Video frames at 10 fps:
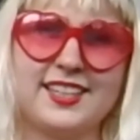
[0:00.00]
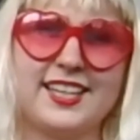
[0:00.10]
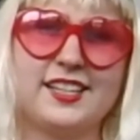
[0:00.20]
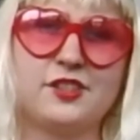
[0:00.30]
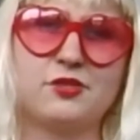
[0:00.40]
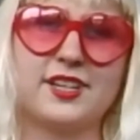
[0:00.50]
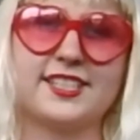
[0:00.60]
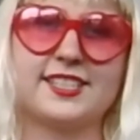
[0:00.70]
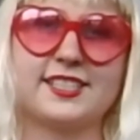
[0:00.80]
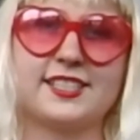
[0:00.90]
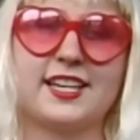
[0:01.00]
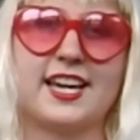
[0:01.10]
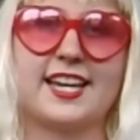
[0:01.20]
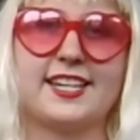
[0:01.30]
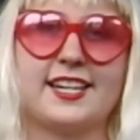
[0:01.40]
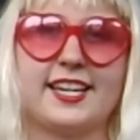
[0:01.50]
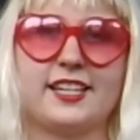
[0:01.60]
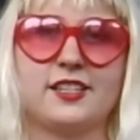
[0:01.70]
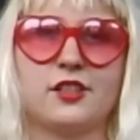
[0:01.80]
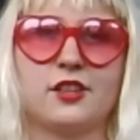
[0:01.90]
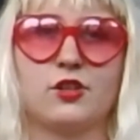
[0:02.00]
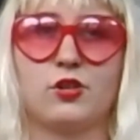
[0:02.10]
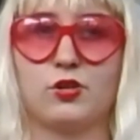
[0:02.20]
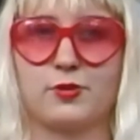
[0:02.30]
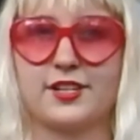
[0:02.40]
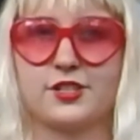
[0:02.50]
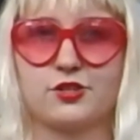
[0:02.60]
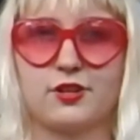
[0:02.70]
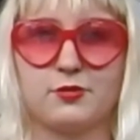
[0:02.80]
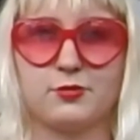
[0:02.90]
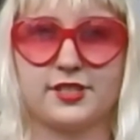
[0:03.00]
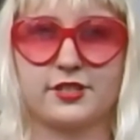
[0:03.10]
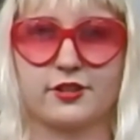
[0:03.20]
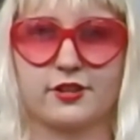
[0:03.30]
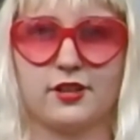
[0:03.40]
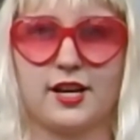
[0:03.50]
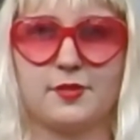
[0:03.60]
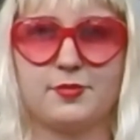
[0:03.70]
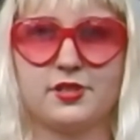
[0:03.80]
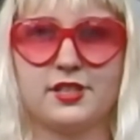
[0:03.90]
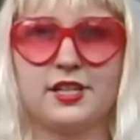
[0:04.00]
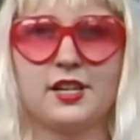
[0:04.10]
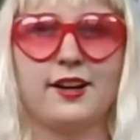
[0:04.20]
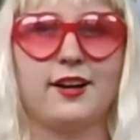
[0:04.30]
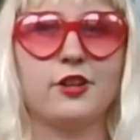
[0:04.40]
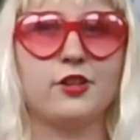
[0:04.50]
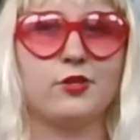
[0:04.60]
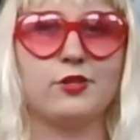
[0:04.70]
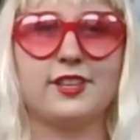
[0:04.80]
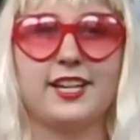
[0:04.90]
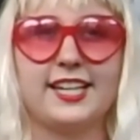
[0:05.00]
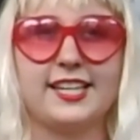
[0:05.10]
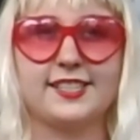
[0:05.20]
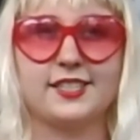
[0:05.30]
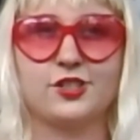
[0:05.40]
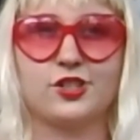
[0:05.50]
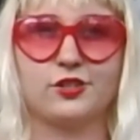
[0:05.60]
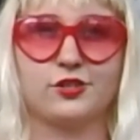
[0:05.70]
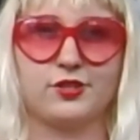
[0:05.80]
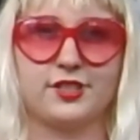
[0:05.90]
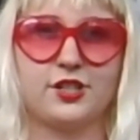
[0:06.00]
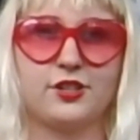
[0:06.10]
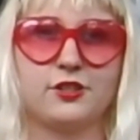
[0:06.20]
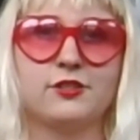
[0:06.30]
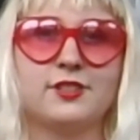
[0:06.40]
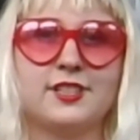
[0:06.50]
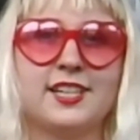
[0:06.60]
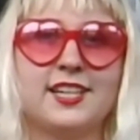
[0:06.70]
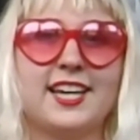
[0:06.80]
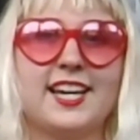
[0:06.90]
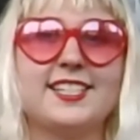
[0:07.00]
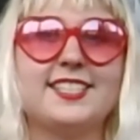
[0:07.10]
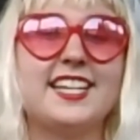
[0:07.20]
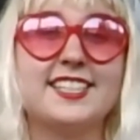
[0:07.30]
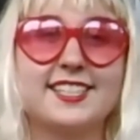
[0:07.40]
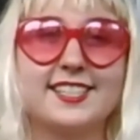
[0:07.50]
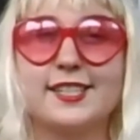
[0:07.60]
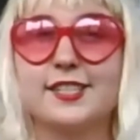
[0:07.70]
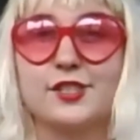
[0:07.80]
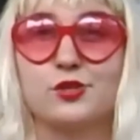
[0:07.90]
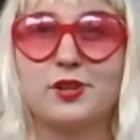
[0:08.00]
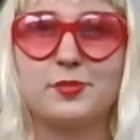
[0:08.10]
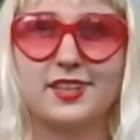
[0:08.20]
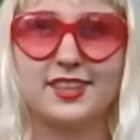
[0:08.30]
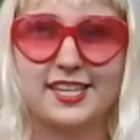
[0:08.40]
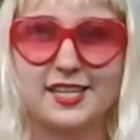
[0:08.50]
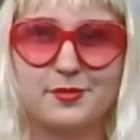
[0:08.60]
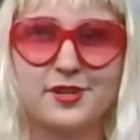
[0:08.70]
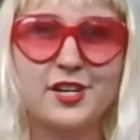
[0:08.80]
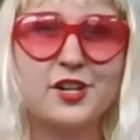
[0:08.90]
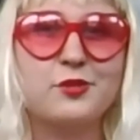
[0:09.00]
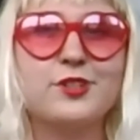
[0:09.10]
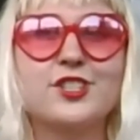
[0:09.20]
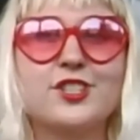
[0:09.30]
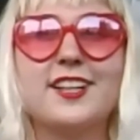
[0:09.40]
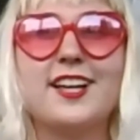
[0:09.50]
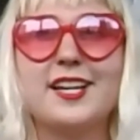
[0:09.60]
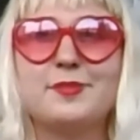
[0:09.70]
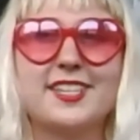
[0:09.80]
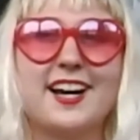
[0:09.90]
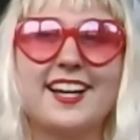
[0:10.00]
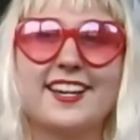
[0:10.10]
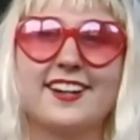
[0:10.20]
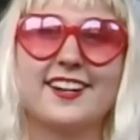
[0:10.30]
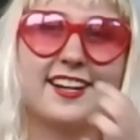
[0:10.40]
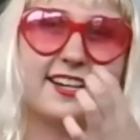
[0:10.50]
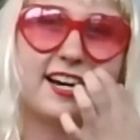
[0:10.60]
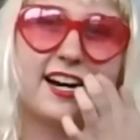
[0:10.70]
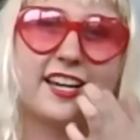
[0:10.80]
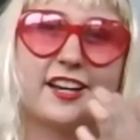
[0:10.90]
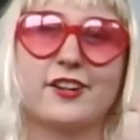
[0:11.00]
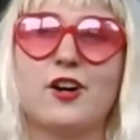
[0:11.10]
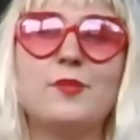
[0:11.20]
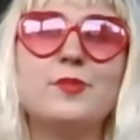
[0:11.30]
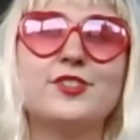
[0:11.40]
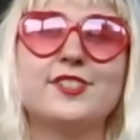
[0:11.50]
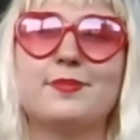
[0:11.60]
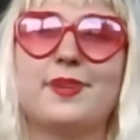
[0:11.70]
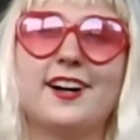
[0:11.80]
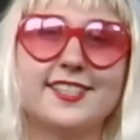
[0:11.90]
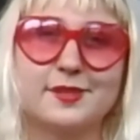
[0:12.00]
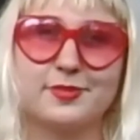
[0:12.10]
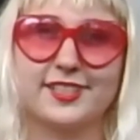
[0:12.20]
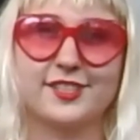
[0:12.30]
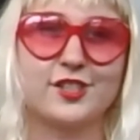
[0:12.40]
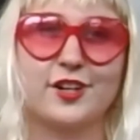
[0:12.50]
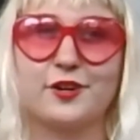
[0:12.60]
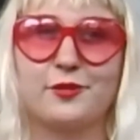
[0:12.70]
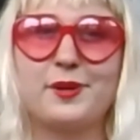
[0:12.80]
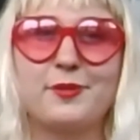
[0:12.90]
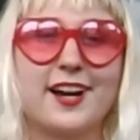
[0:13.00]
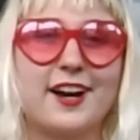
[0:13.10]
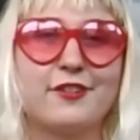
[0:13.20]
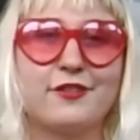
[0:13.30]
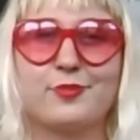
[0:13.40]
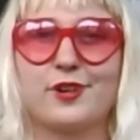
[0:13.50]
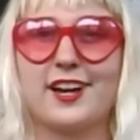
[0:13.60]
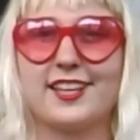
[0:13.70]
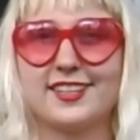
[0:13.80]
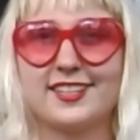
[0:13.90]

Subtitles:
In Greece, at night, the whole restaurant would circle up, all the old ladies and children too, and dance to the Zorba theme, which climbs higher and higher, almost impossibly so. We were out of breath.